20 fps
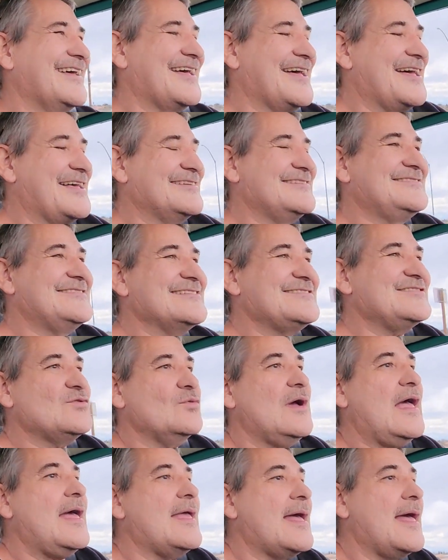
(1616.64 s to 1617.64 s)
It's just the
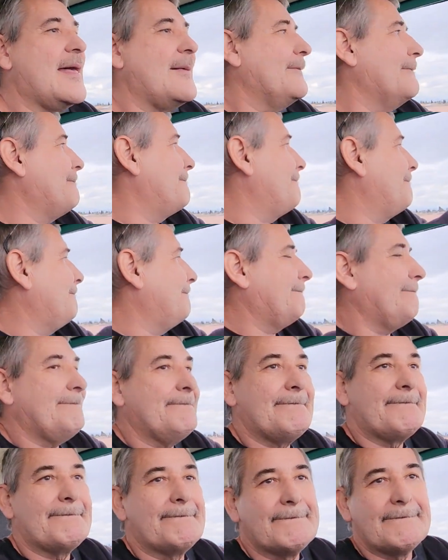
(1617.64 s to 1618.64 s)
way I am.
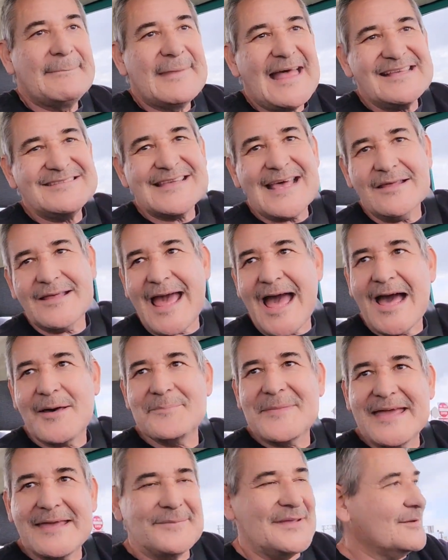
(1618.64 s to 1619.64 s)
That's how God
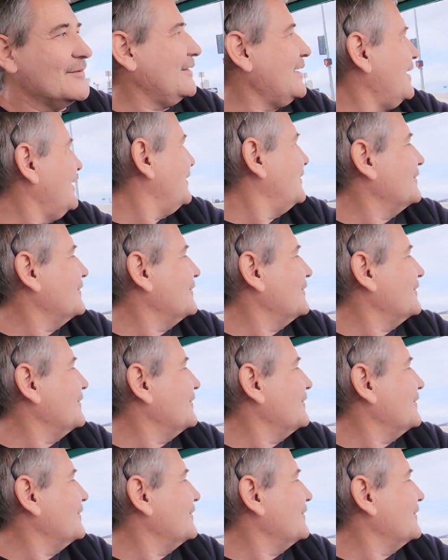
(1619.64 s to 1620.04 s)
made me, okay?